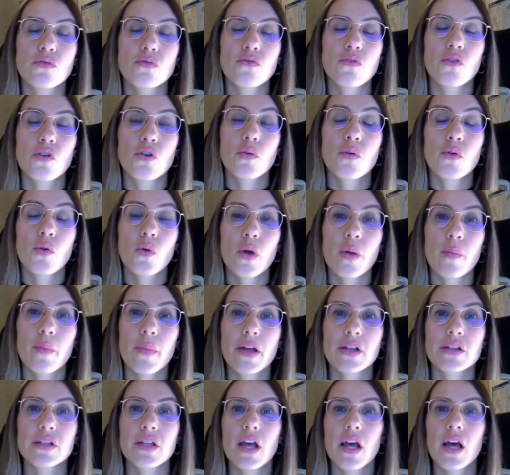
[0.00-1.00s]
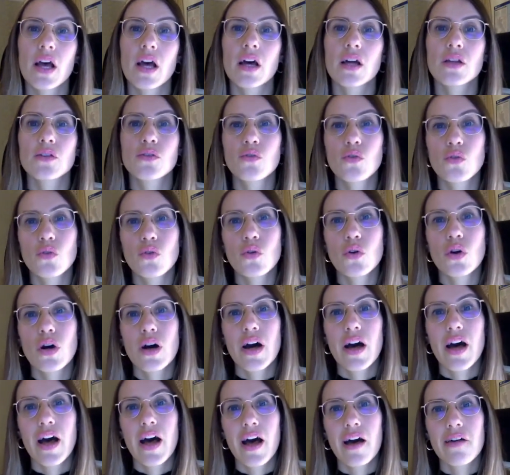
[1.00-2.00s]
for women to
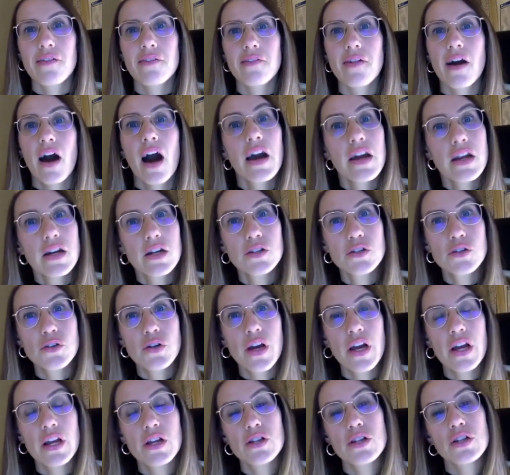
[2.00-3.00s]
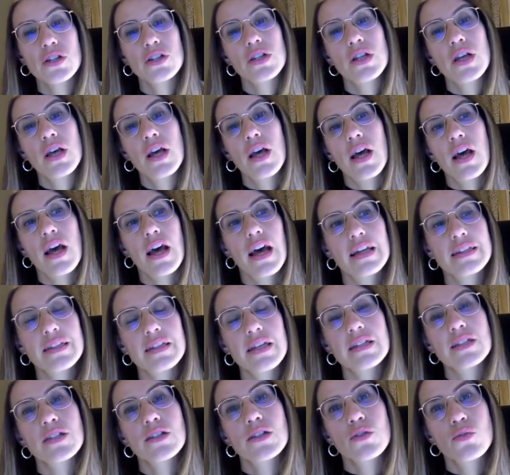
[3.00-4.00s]
have higher education, and
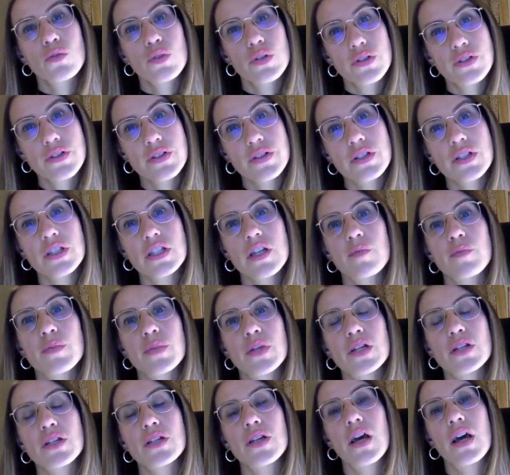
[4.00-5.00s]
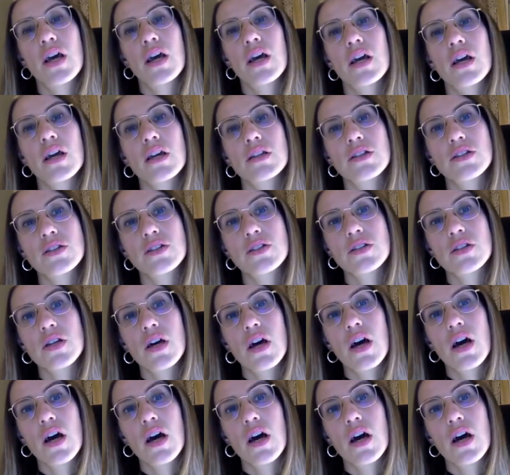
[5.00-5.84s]
as you will see in a bit, it is